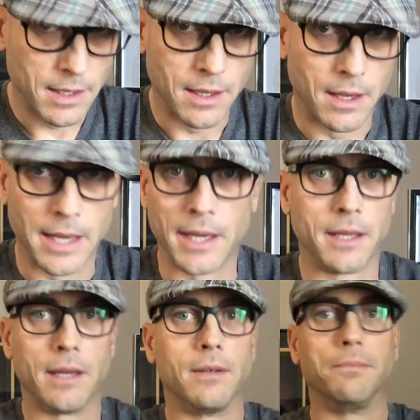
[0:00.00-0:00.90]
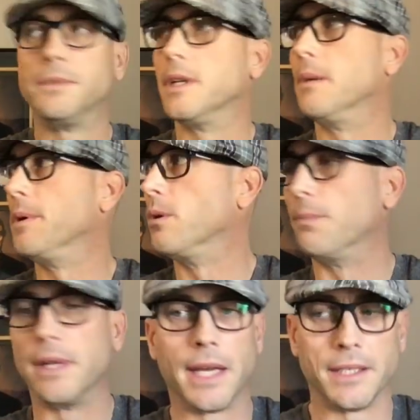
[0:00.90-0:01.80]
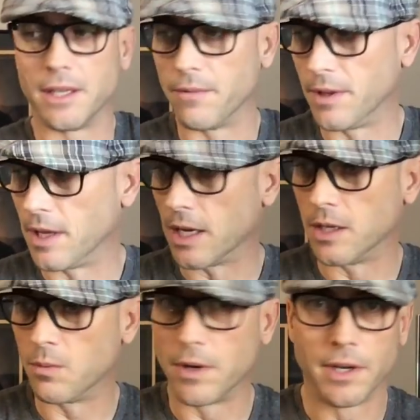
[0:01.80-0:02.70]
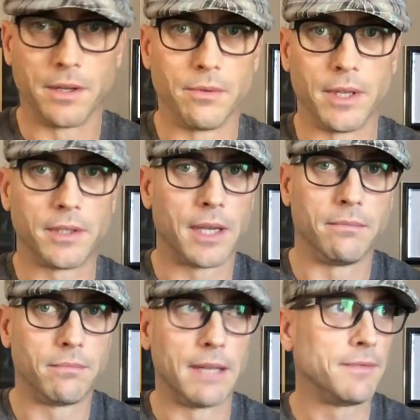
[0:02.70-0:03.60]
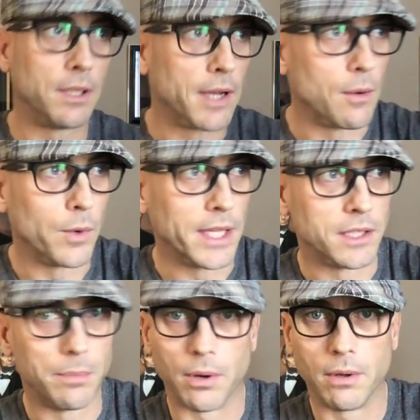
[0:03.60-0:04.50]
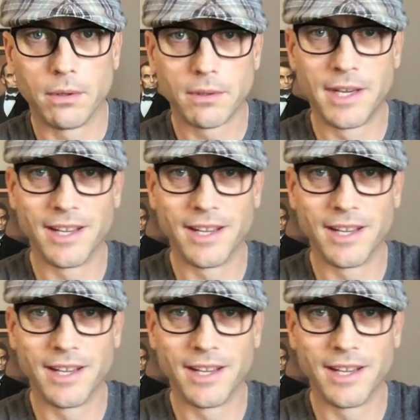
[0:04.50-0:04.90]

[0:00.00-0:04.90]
Uh, I didn't get all set up here with my lights and everything. I just wanted to do this. I, i still got weeds to pull